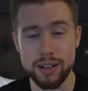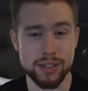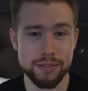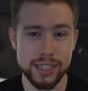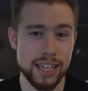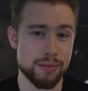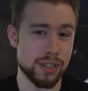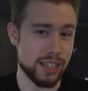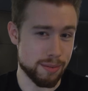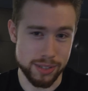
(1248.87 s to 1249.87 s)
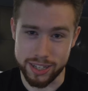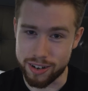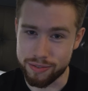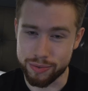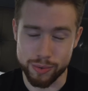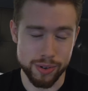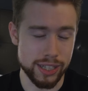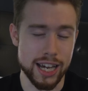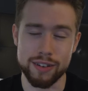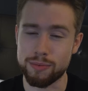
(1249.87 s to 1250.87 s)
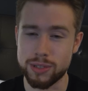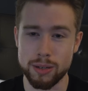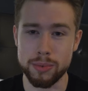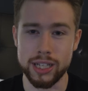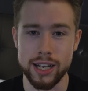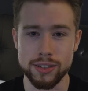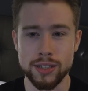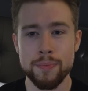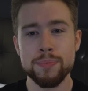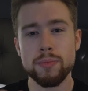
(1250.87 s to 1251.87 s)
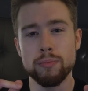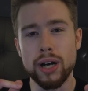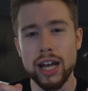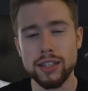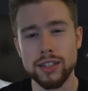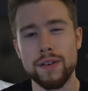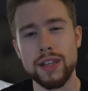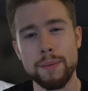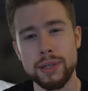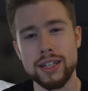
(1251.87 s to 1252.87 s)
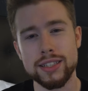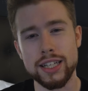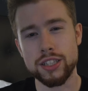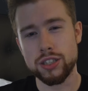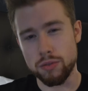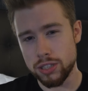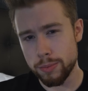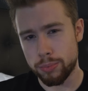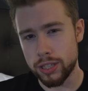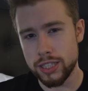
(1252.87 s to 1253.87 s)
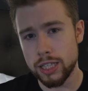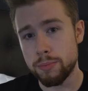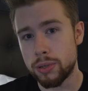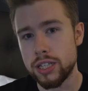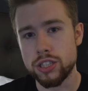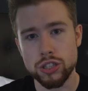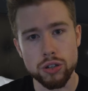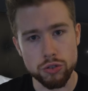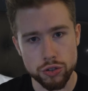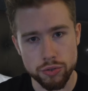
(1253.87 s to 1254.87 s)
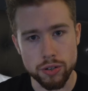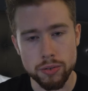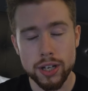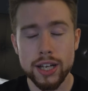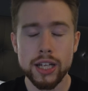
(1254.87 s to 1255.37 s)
I don't know if he can't win it himself or he got it from somebody else, but I love that because it's so simplistic, but it's so true.